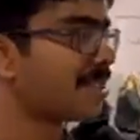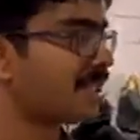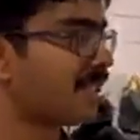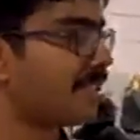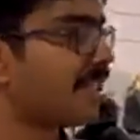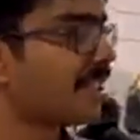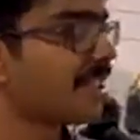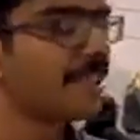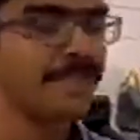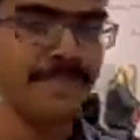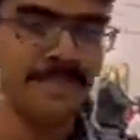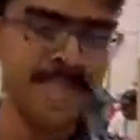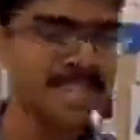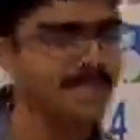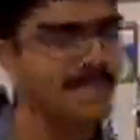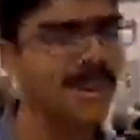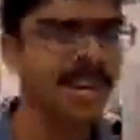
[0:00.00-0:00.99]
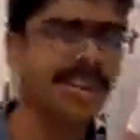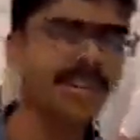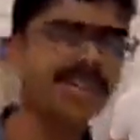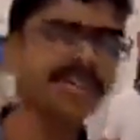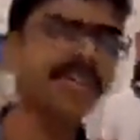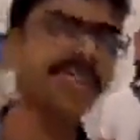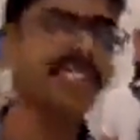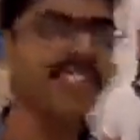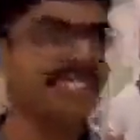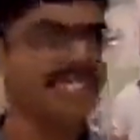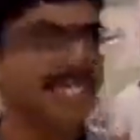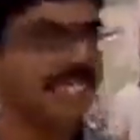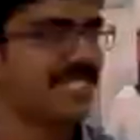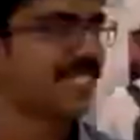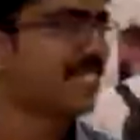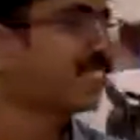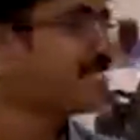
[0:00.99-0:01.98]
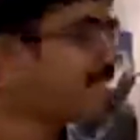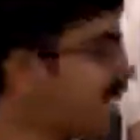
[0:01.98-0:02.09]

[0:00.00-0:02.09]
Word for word: So let's walk over to that section.